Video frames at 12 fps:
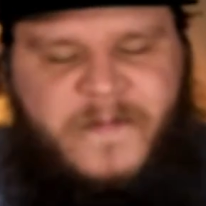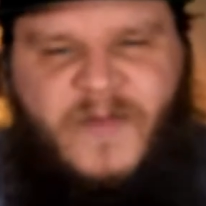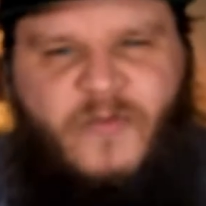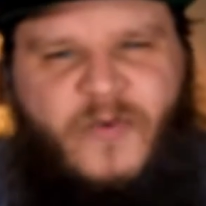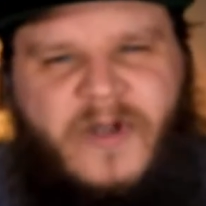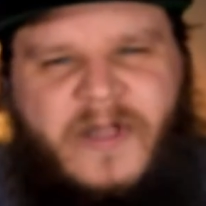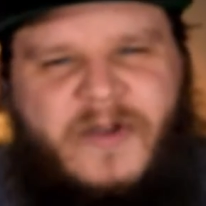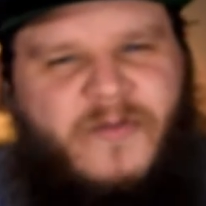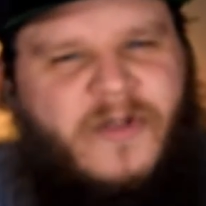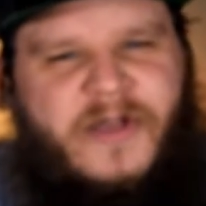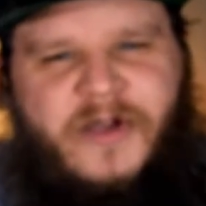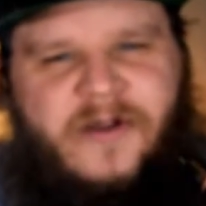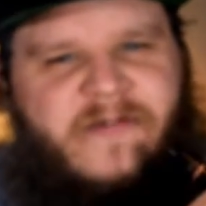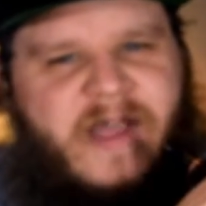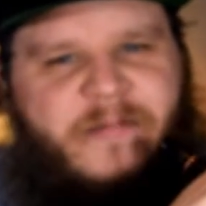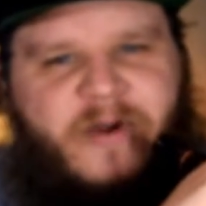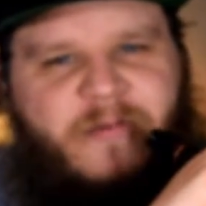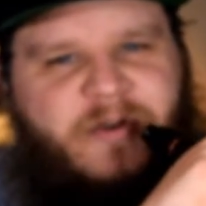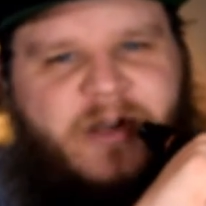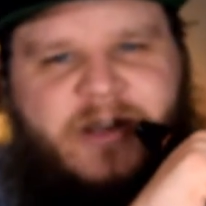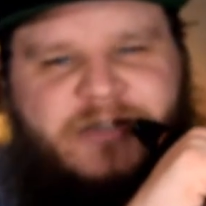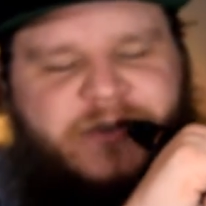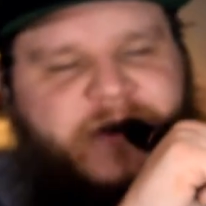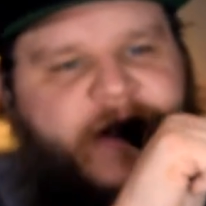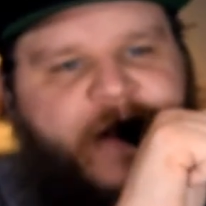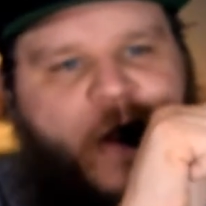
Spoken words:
Really, really good vapor production.